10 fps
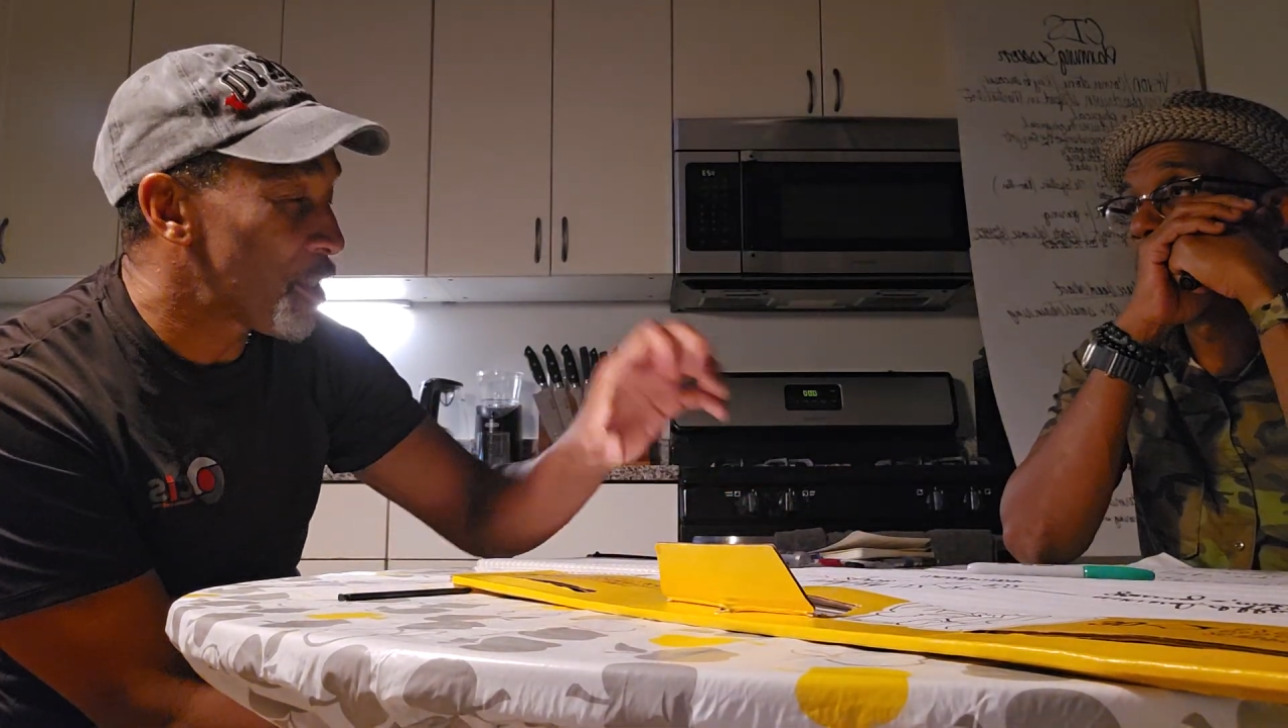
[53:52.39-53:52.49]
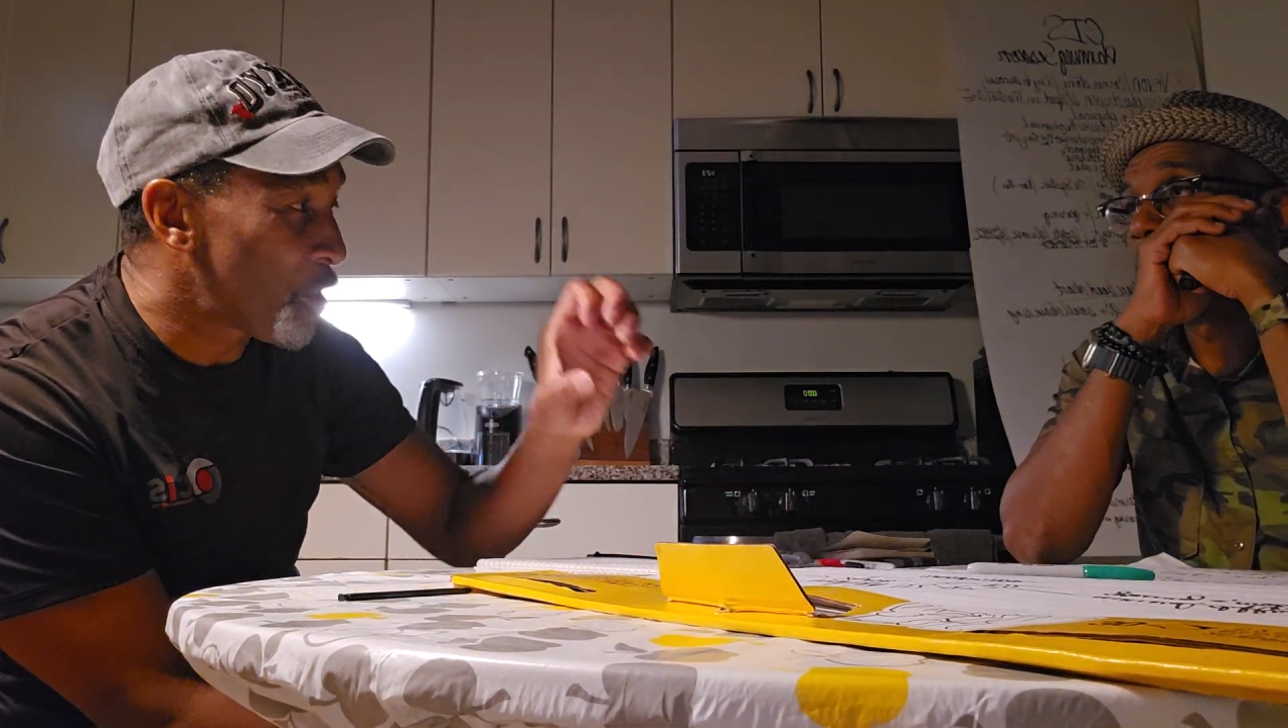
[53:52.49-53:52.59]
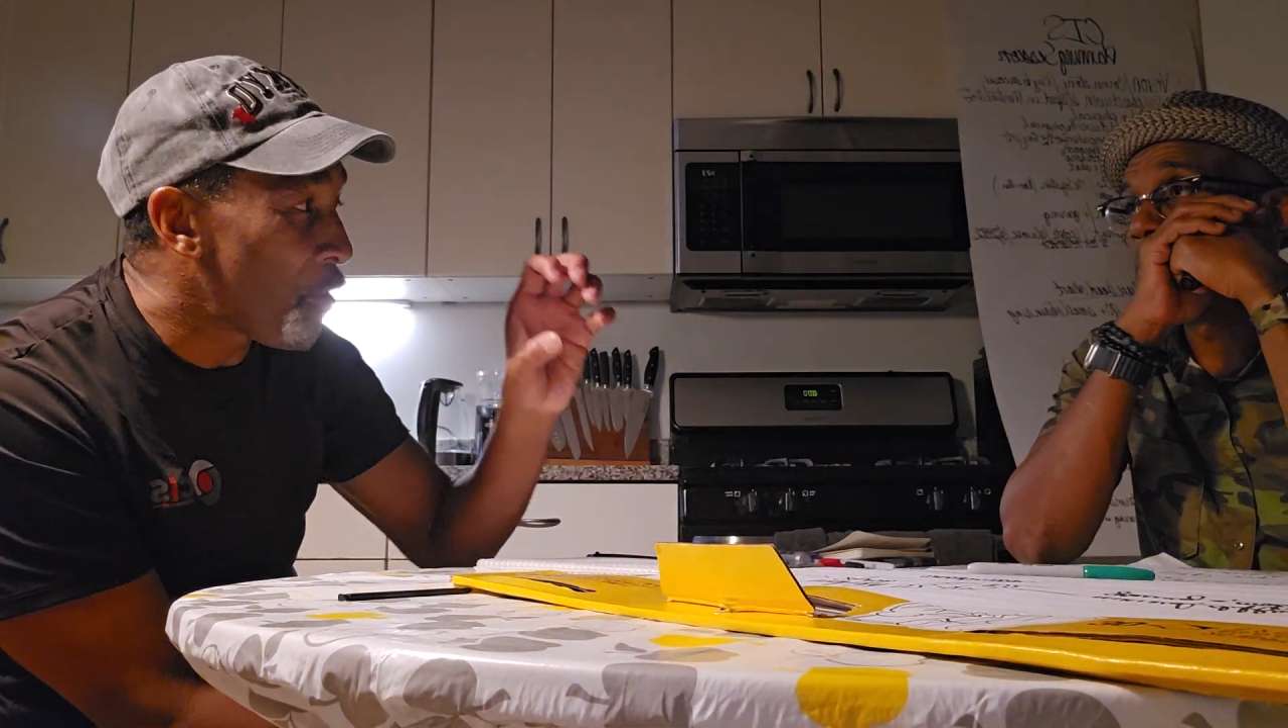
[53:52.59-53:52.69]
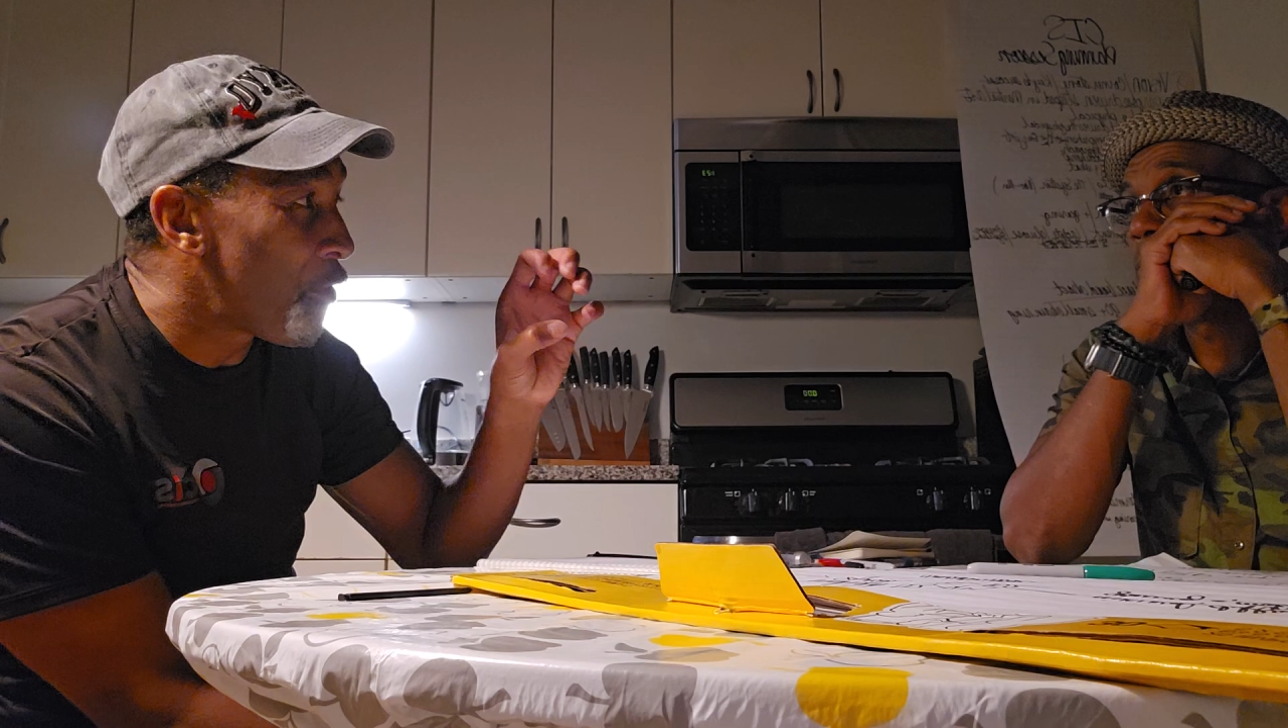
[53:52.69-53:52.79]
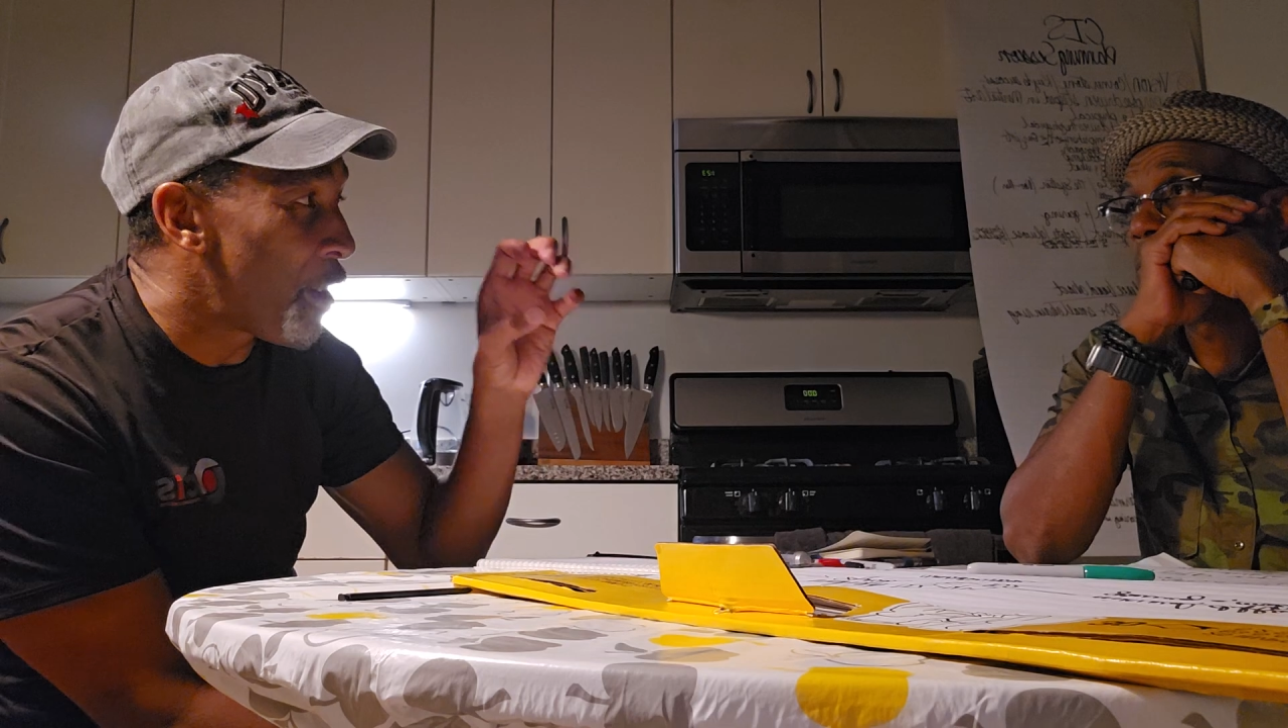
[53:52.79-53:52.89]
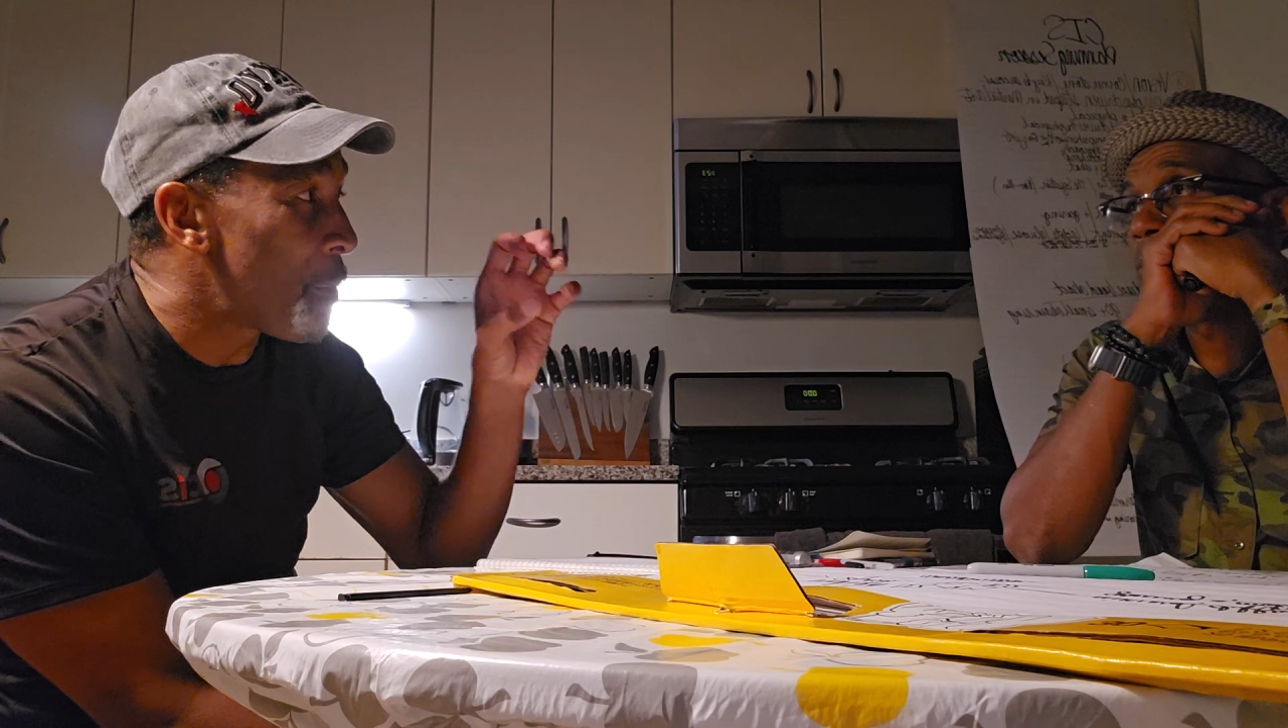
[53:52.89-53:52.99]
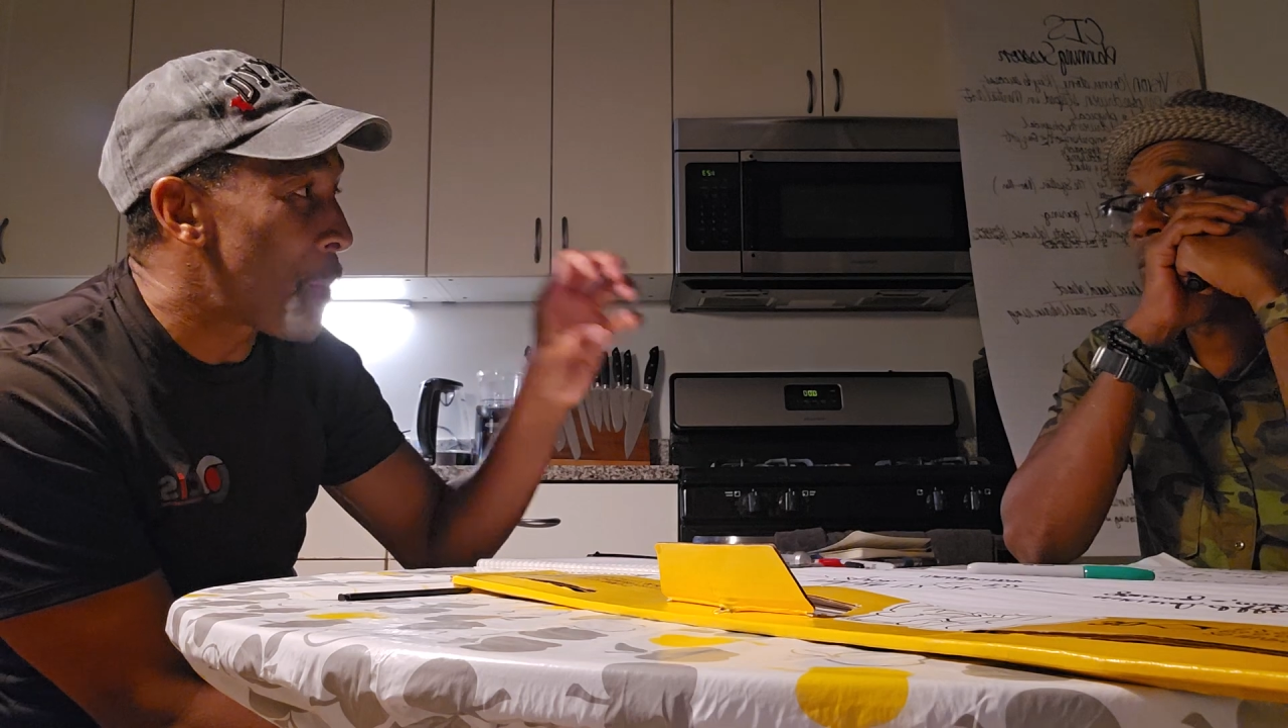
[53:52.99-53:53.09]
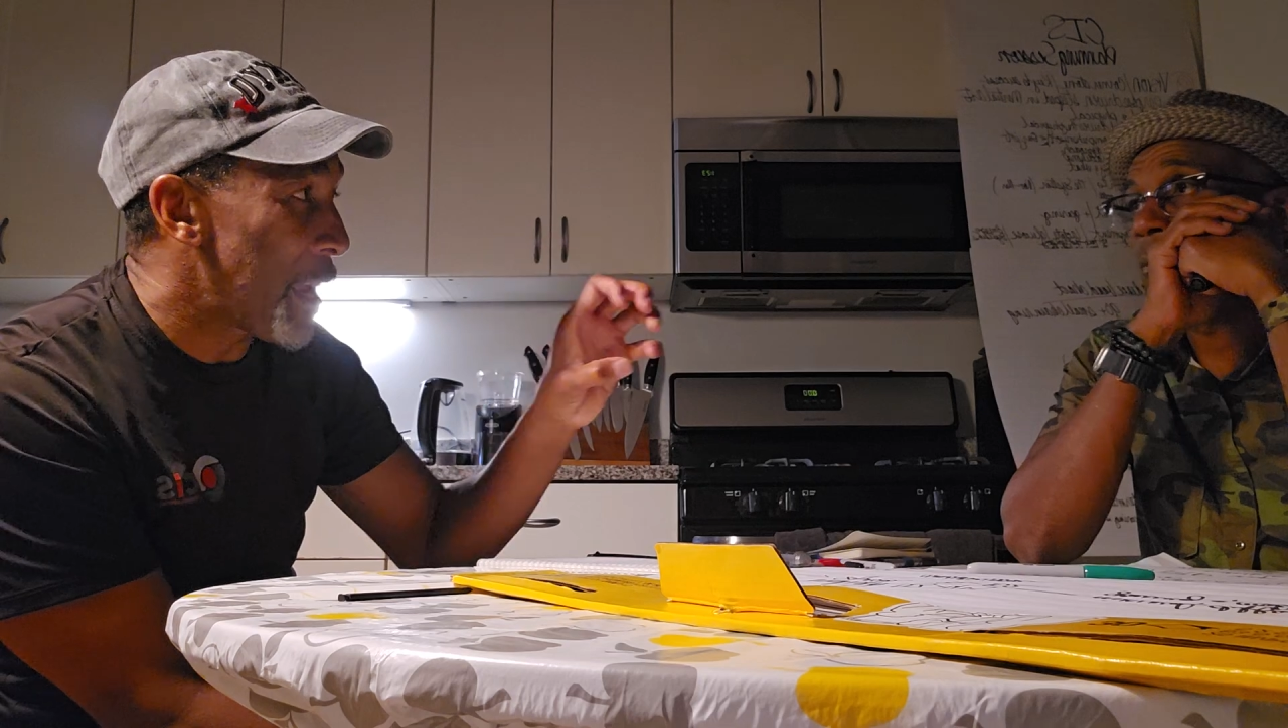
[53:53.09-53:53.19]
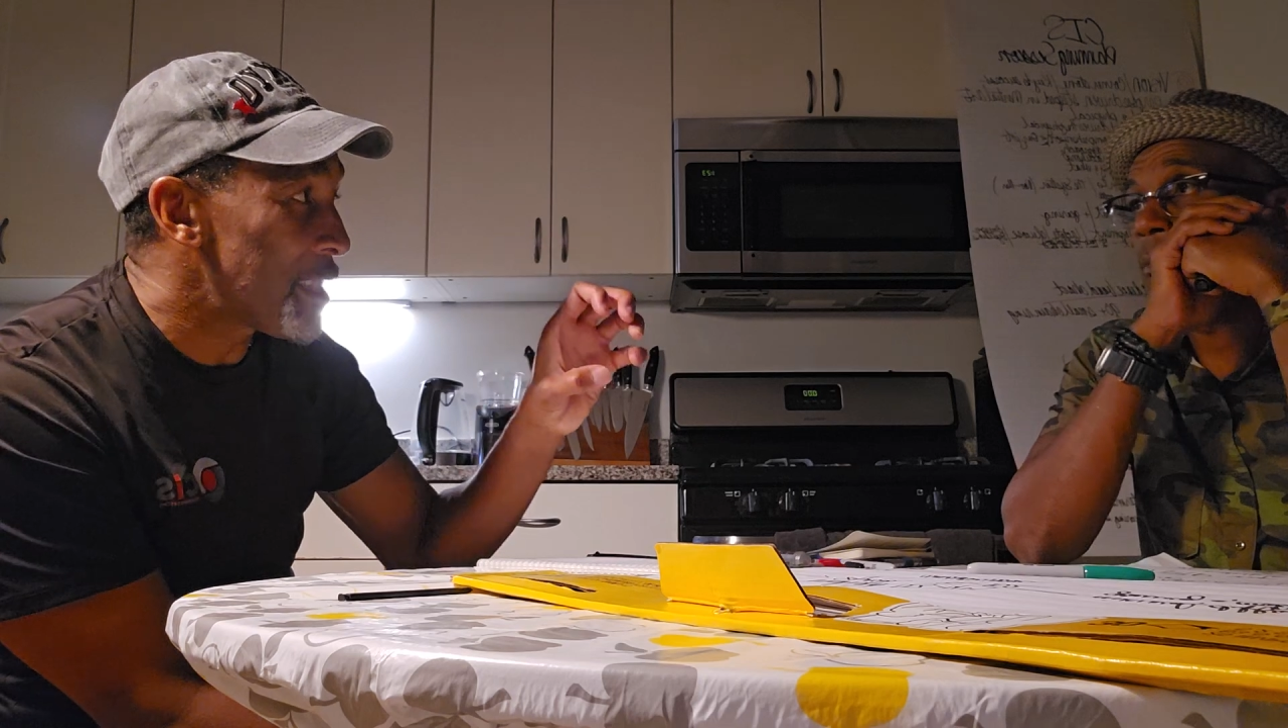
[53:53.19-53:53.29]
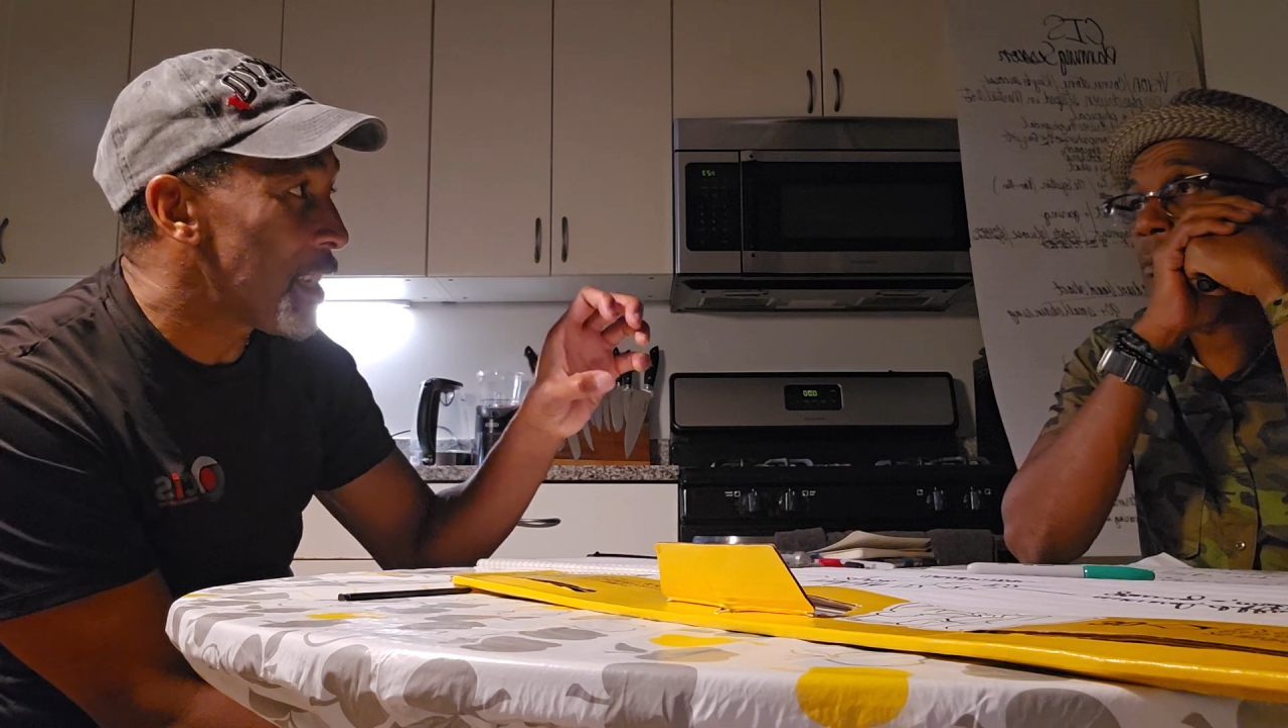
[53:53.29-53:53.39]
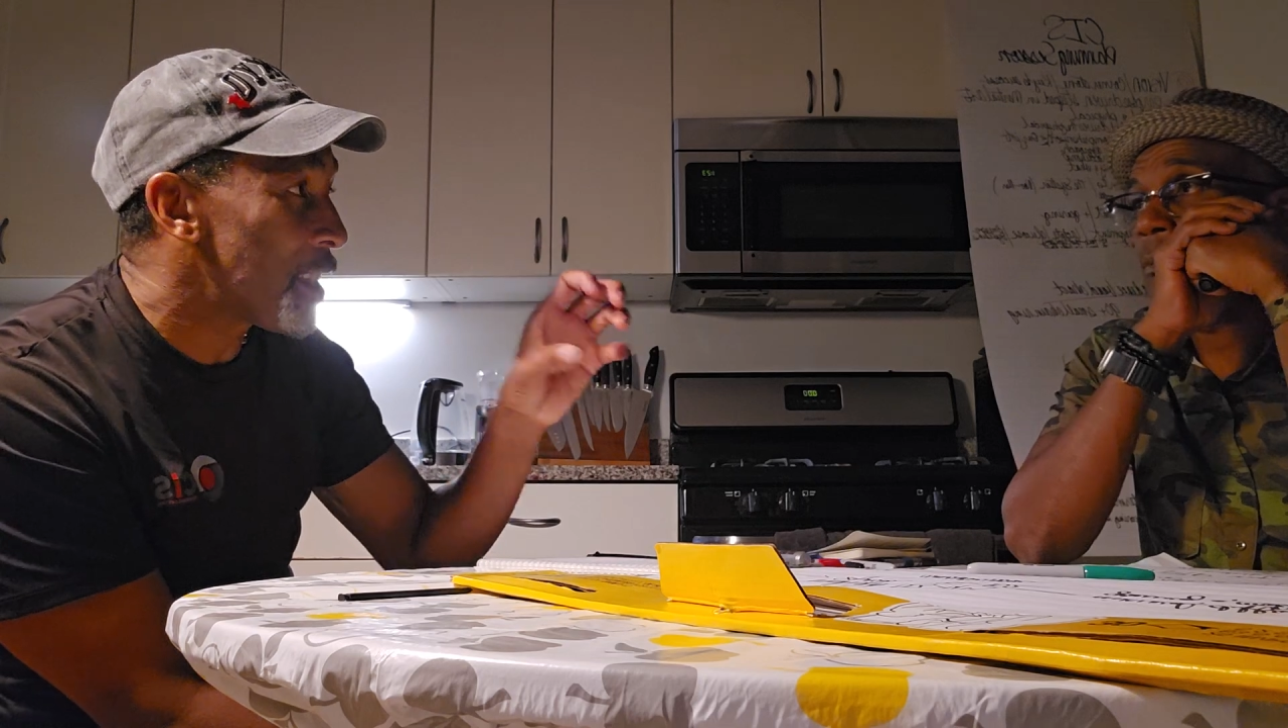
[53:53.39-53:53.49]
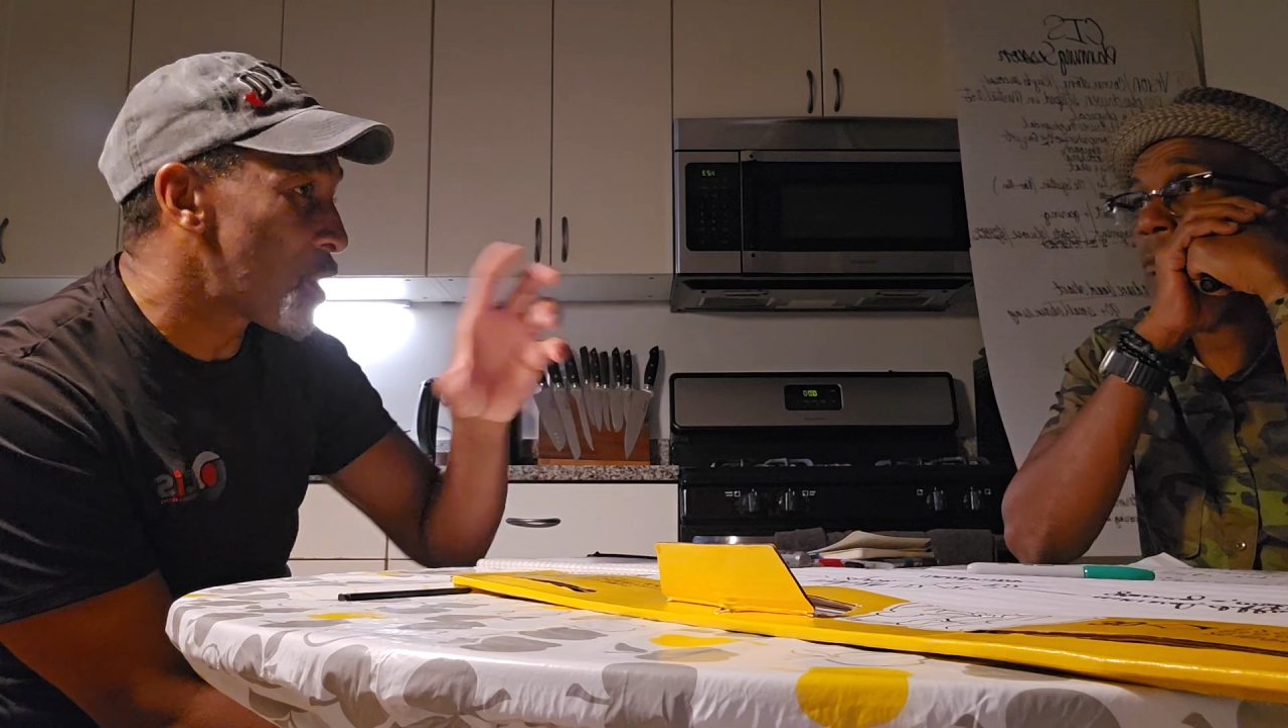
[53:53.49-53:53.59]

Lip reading: still very basic.